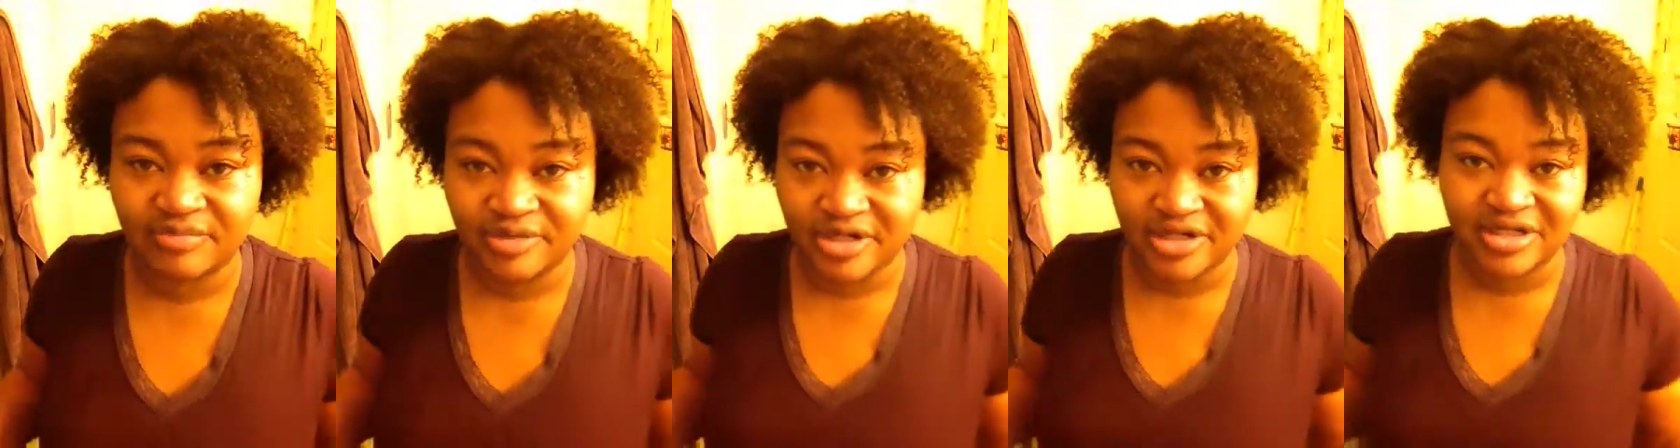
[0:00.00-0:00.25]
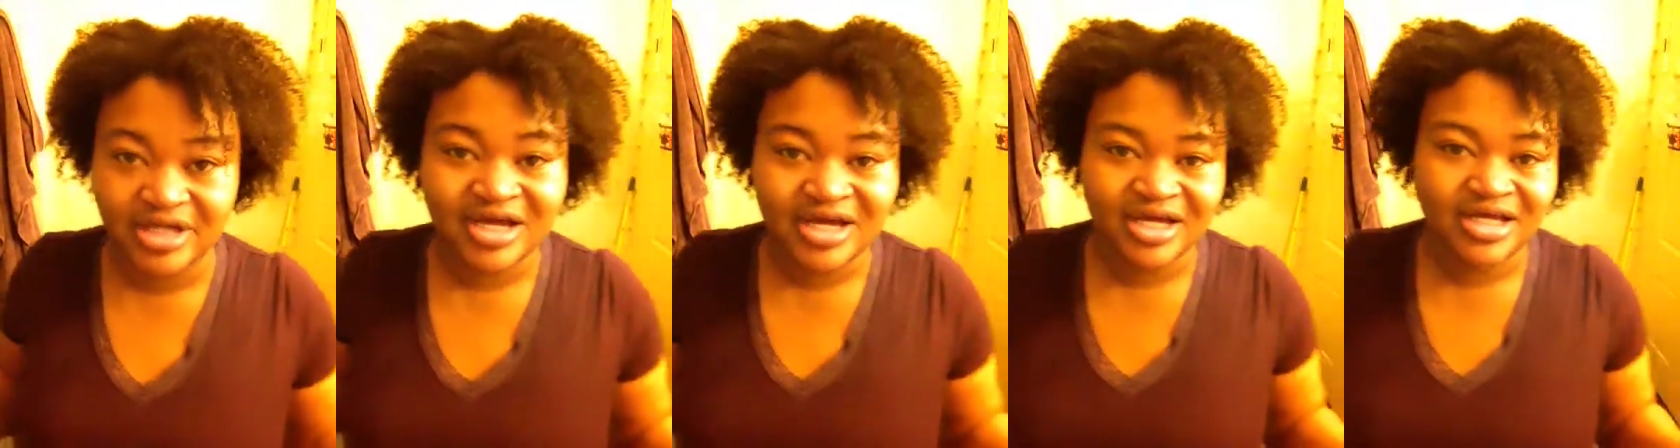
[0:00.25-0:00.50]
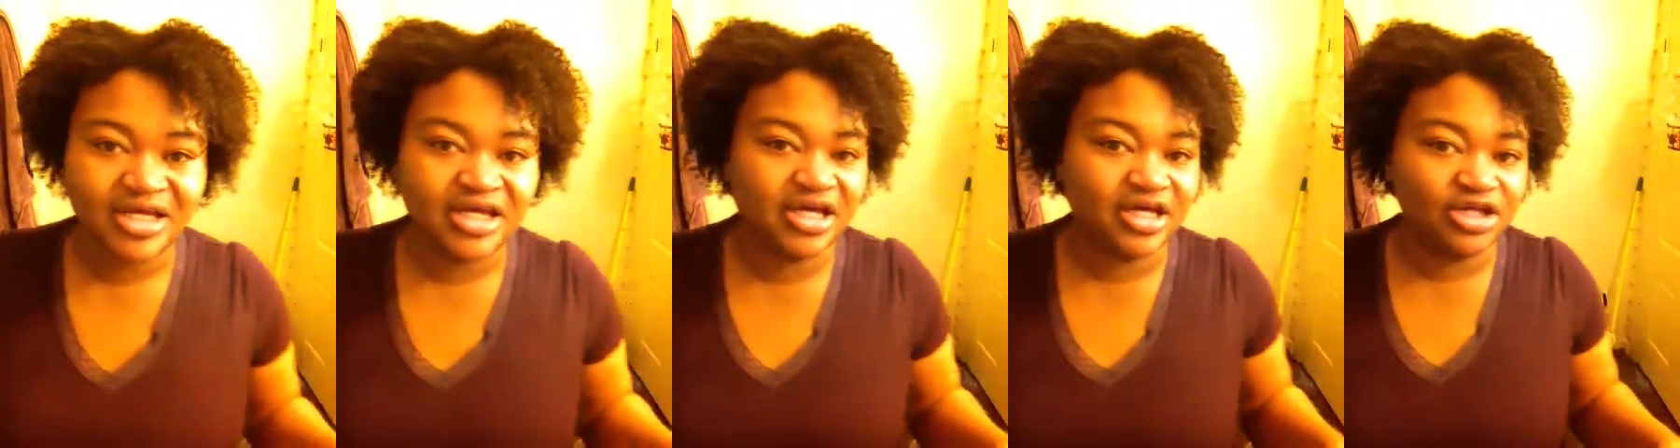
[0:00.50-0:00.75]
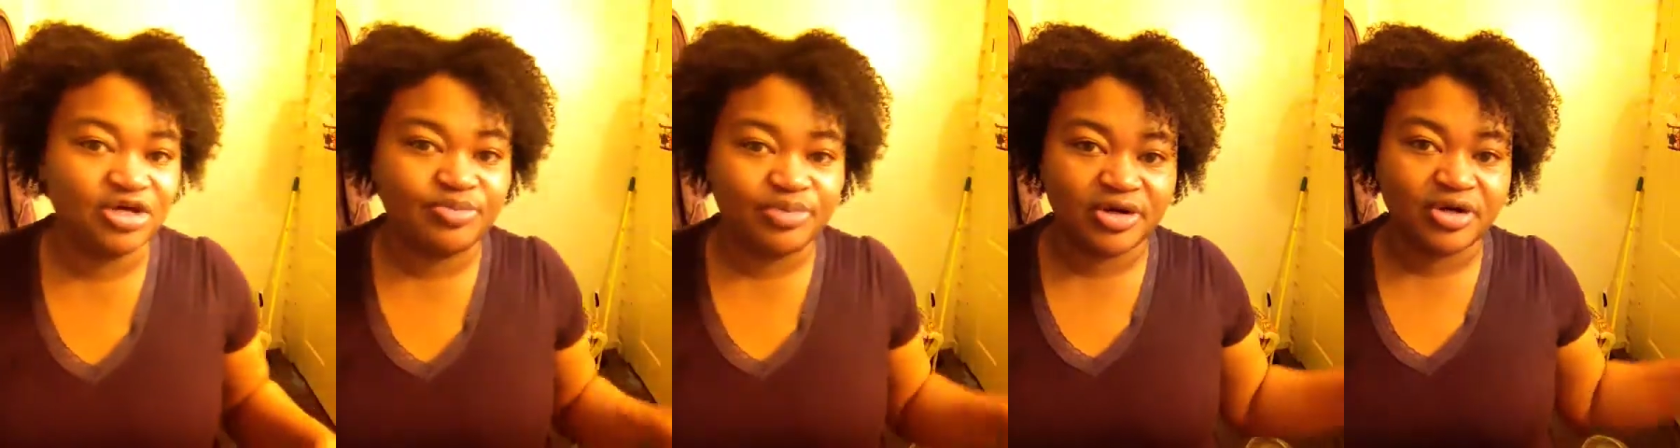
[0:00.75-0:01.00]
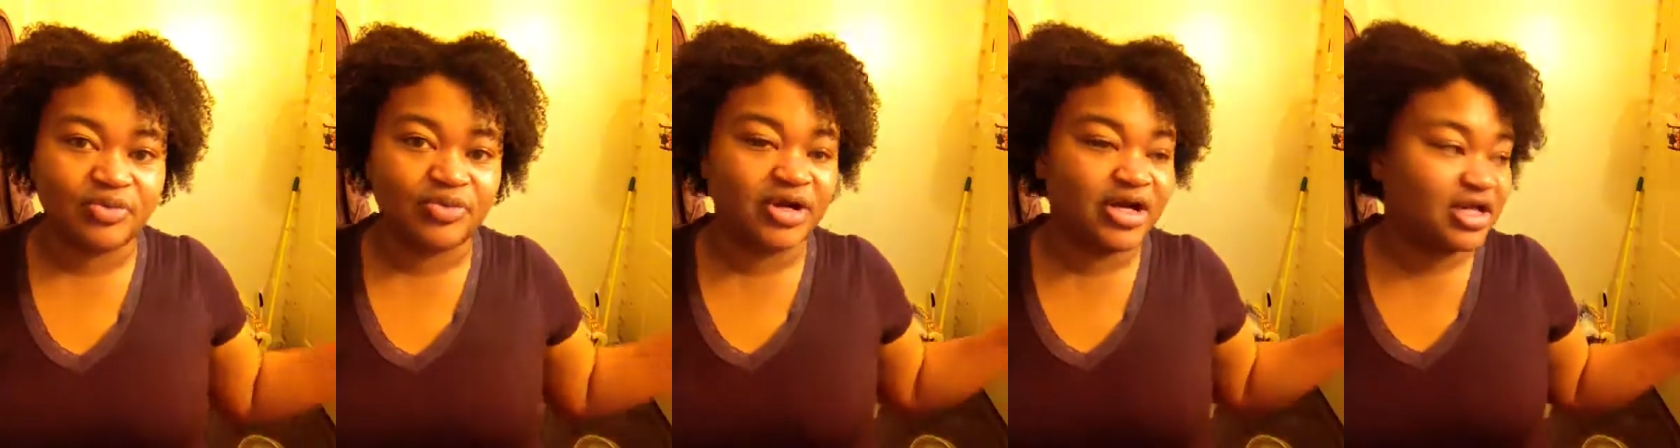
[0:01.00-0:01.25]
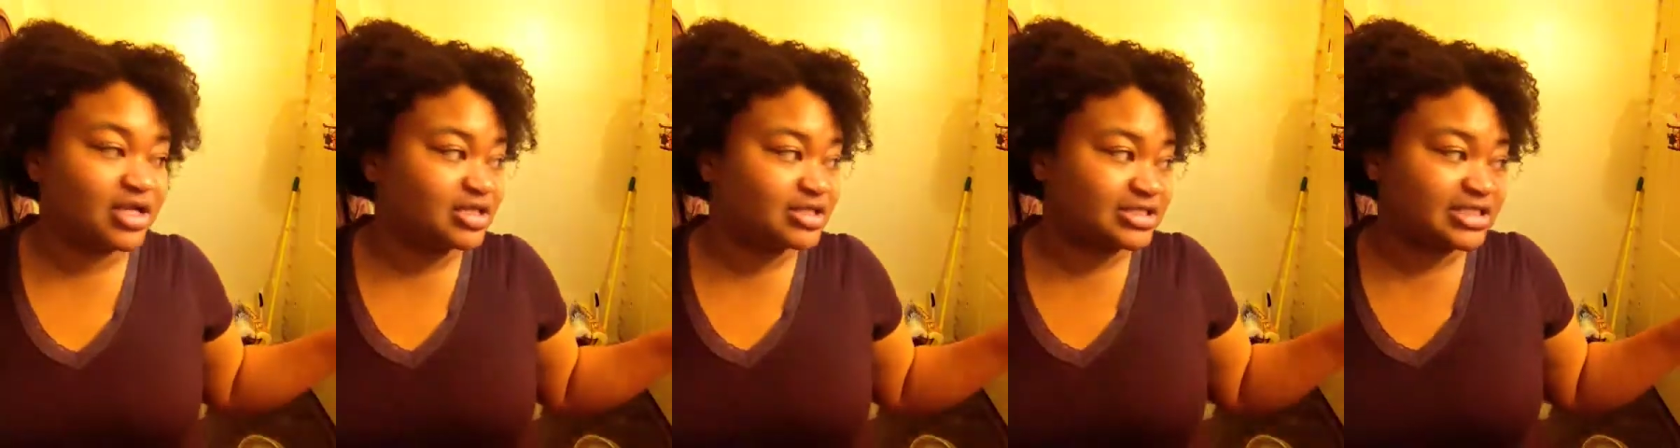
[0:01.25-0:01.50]
But yeah, you put
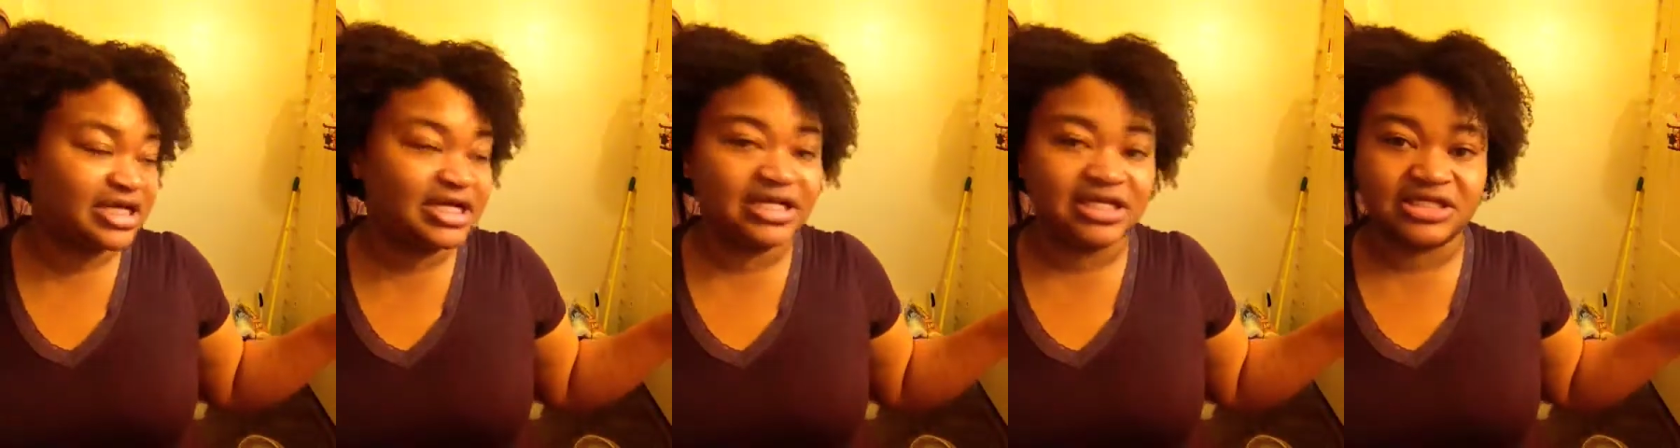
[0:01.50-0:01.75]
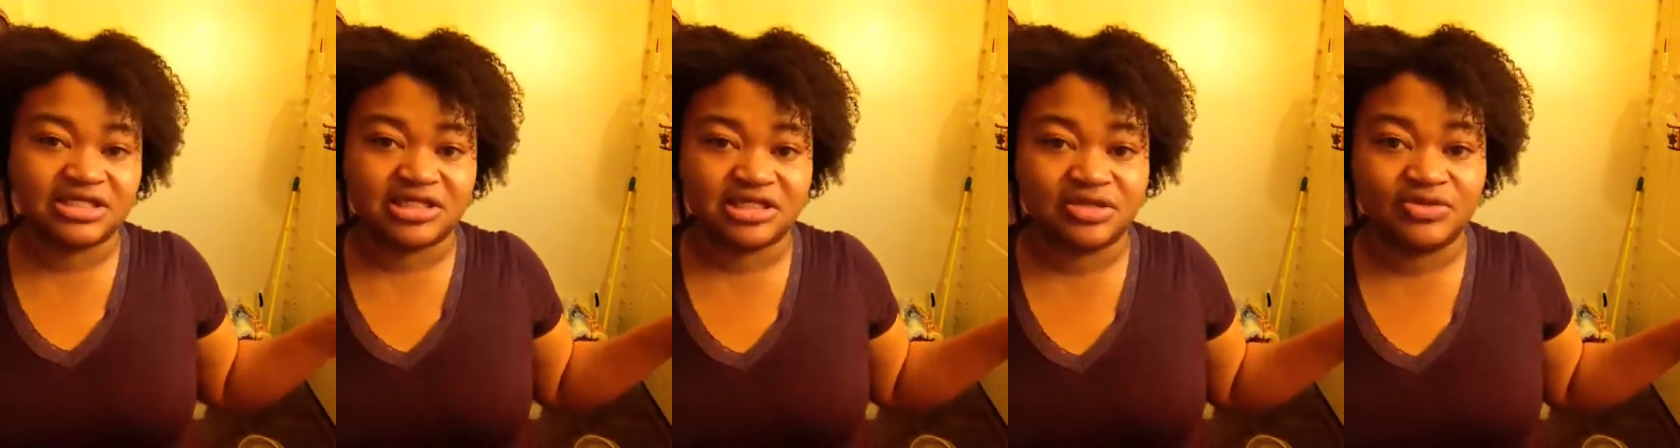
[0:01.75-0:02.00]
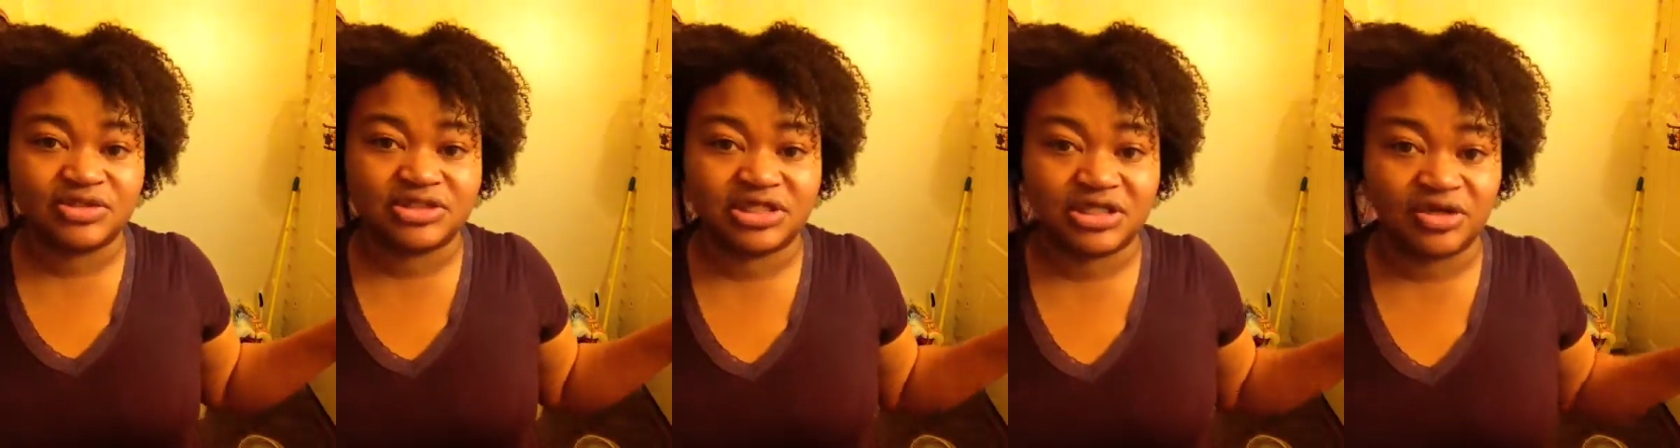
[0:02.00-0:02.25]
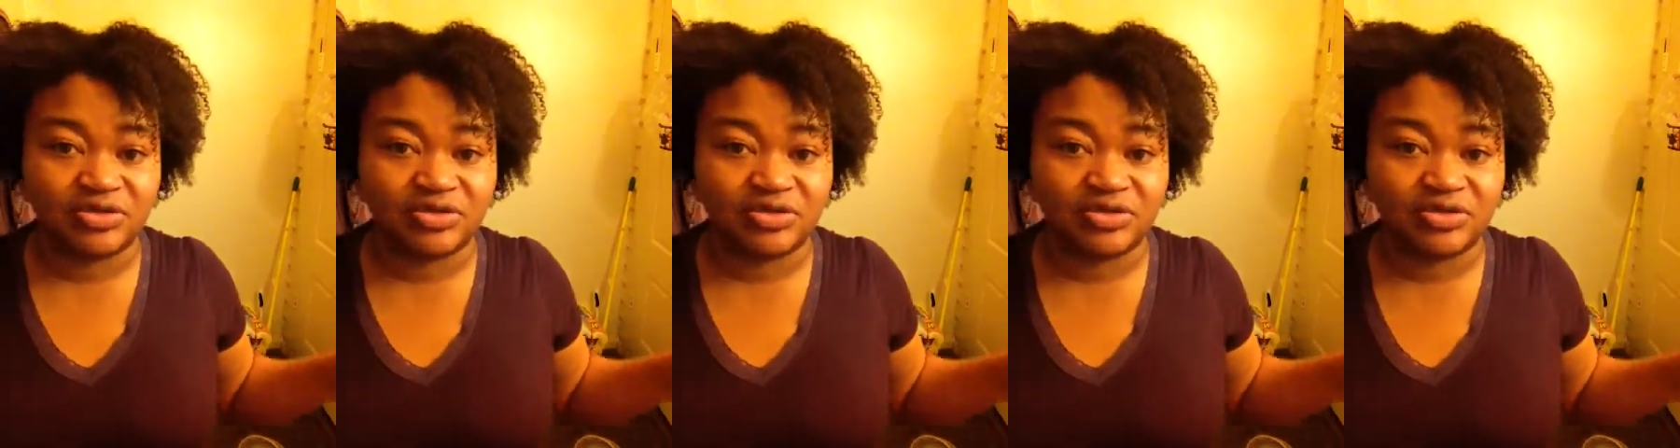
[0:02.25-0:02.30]
regular saline solution